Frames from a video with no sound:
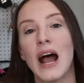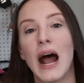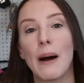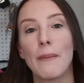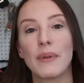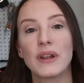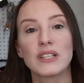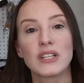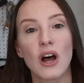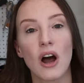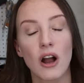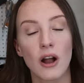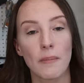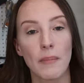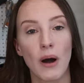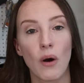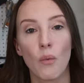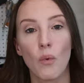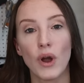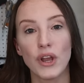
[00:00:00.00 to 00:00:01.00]
I'm going to talk
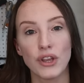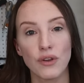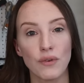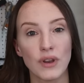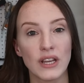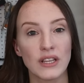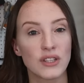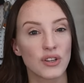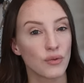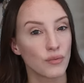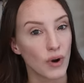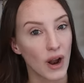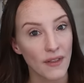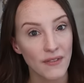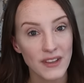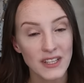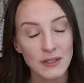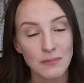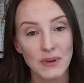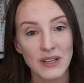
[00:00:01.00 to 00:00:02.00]
about what you need to
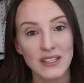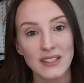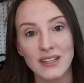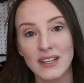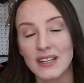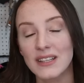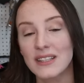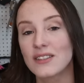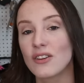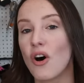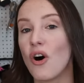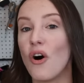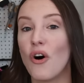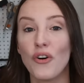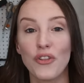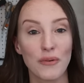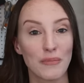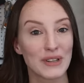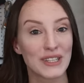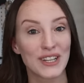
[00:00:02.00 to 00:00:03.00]
run this business,
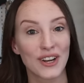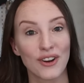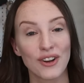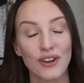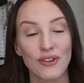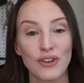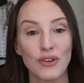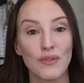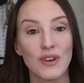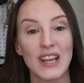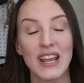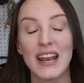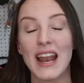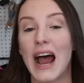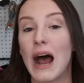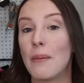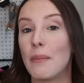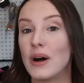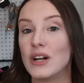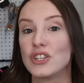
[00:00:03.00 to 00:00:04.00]
all the material you need,
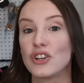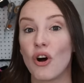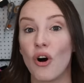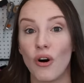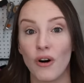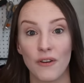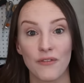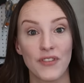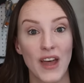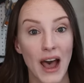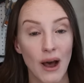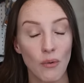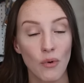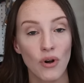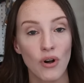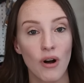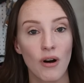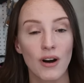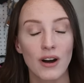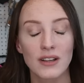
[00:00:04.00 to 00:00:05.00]
how much all of that
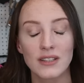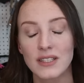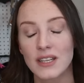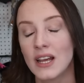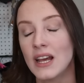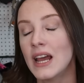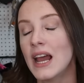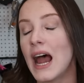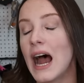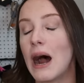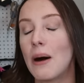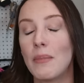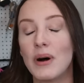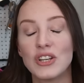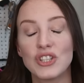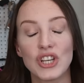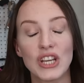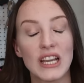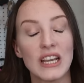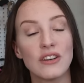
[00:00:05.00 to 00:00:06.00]
will cost, how
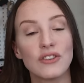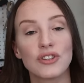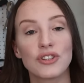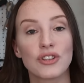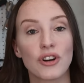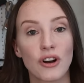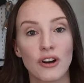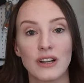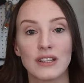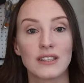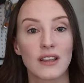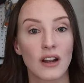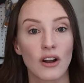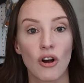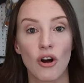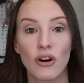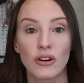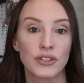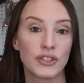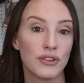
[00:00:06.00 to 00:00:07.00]
much each shirt is going
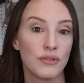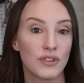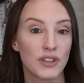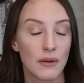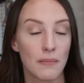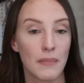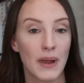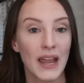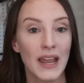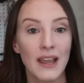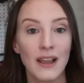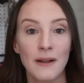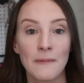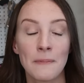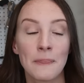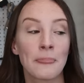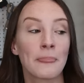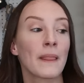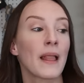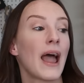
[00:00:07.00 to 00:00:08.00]
to cost you to make,
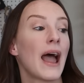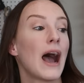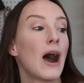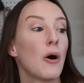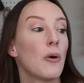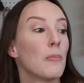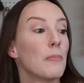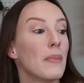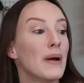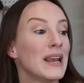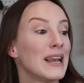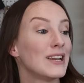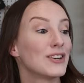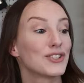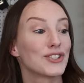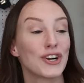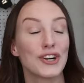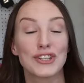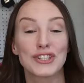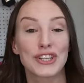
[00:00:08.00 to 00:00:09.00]
how many
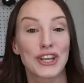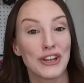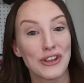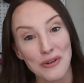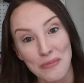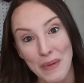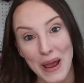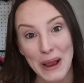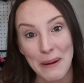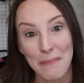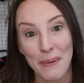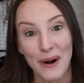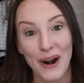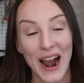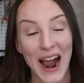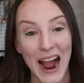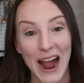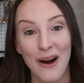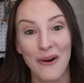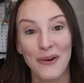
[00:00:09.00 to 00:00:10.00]
shirts can you make
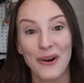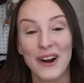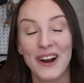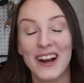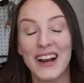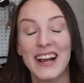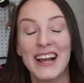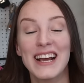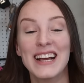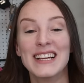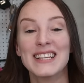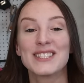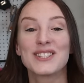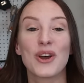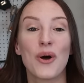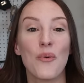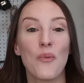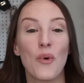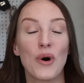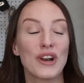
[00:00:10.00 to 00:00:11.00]
per hour?
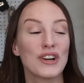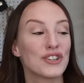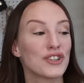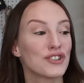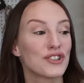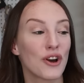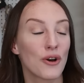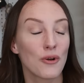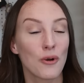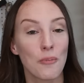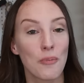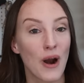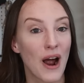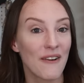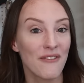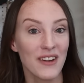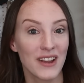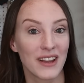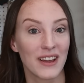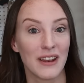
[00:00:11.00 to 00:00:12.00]
So what is your total
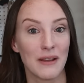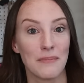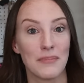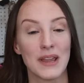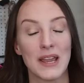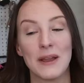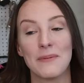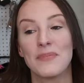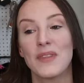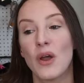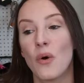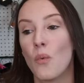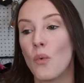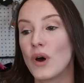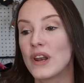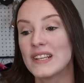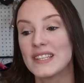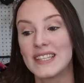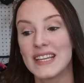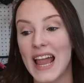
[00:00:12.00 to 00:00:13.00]
profit going to be?
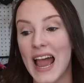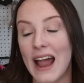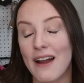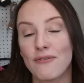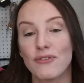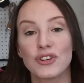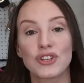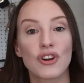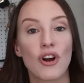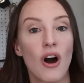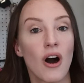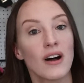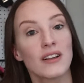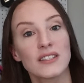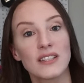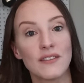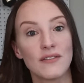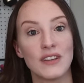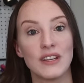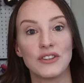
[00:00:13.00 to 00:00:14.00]
What is the average
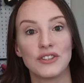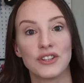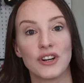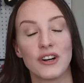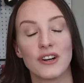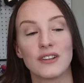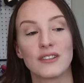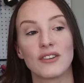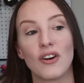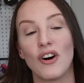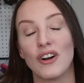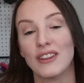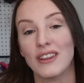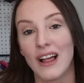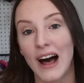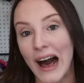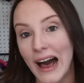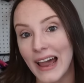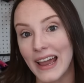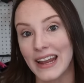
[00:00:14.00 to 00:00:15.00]
cost of these shirts
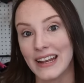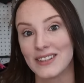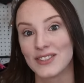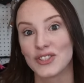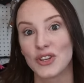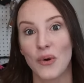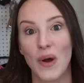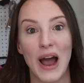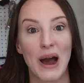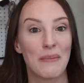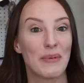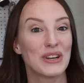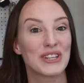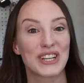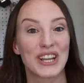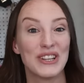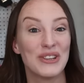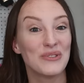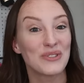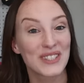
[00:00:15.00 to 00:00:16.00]
online? So how
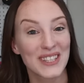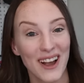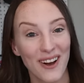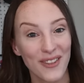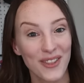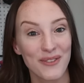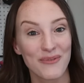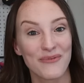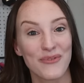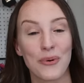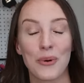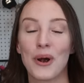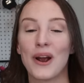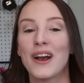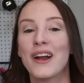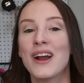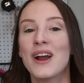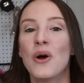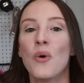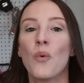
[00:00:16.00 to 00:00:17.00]
much can you sell them for?